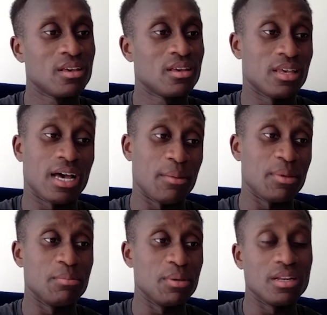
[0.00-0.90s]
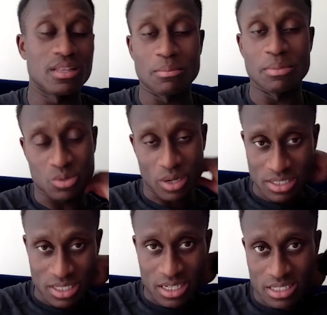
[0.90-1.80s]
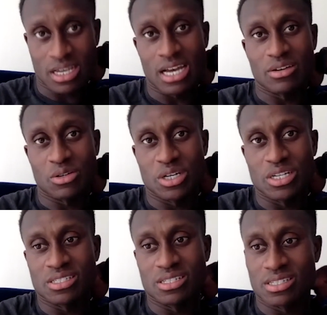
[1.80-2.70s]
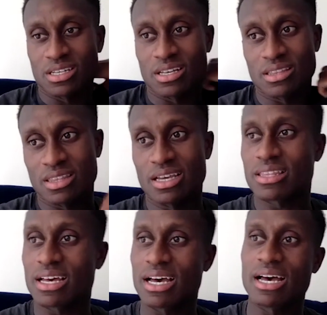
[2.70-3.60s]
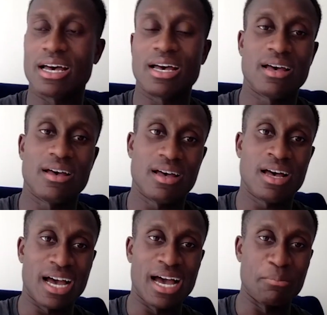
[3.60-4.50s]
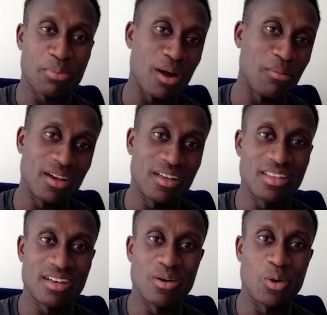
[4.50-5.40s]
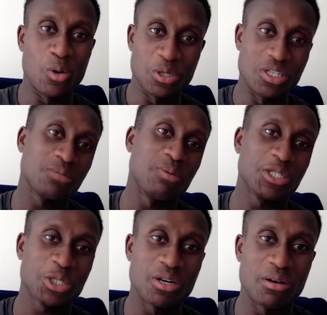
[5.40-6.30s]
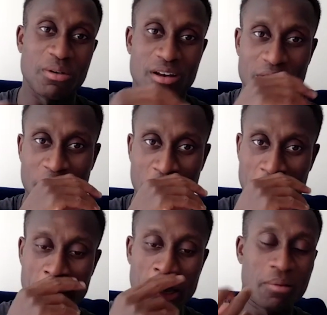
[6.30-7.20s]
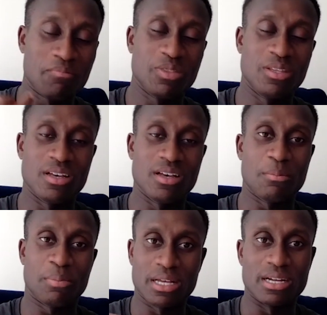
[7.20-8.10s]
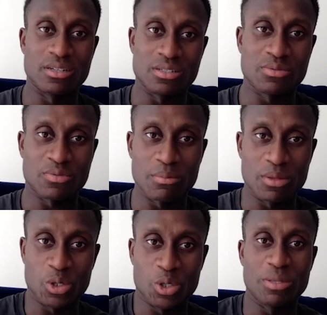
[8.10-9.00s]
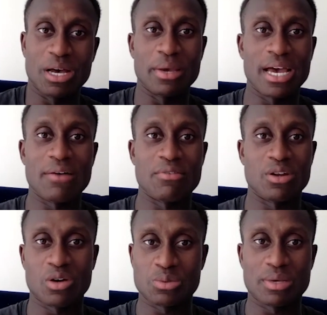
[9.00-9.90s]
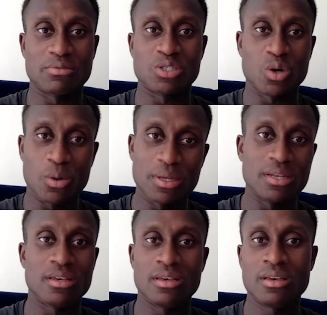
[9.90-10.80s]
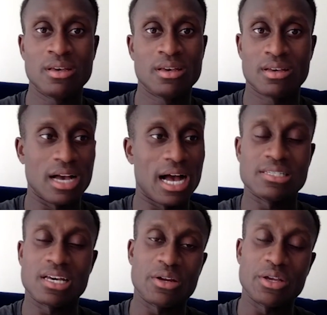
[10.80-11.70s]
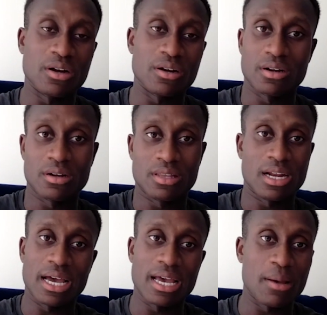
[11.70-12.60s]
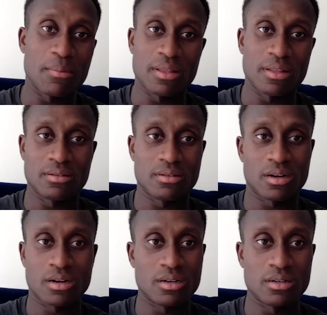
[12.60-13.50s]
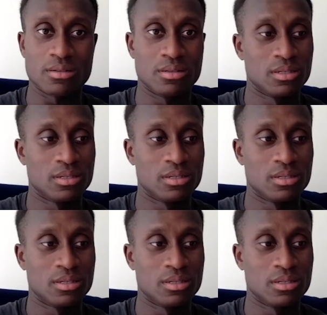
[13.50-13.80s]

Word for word: yeah, I mean, being in the mid-20s, it is kind of crazy to think that I'm probably on the older spectrum of the players from the group that we have, you know, because we have so many guys that are younger than I am and are